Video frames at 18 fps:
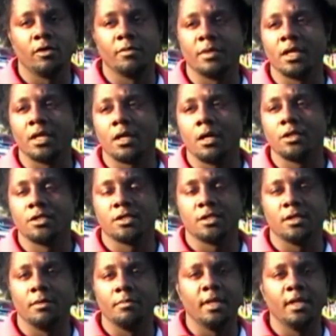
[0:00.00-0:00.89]
Caribbean
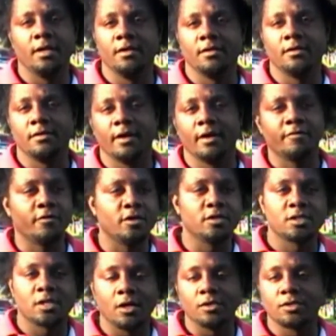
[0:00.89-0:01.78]
culture, there are many
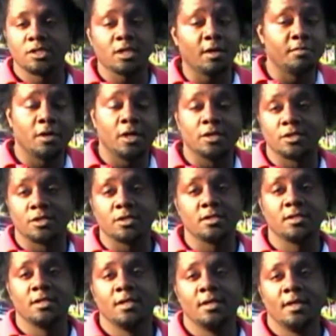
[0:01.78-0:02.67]
diverse
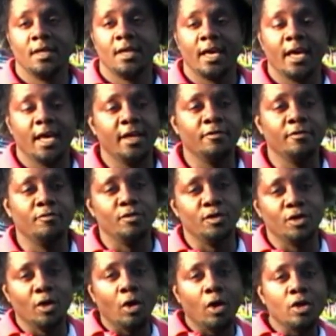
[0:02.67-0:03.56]
subcultures. And
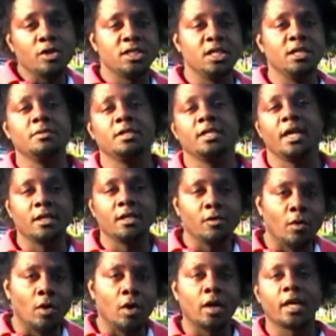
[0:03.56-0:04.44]
you all see them
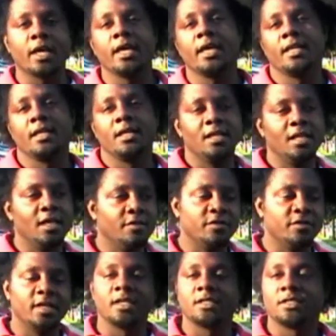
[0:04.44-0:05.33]
together working and
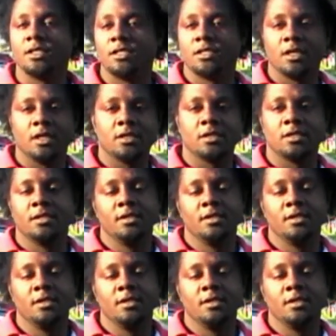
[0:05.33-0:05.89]
living next to each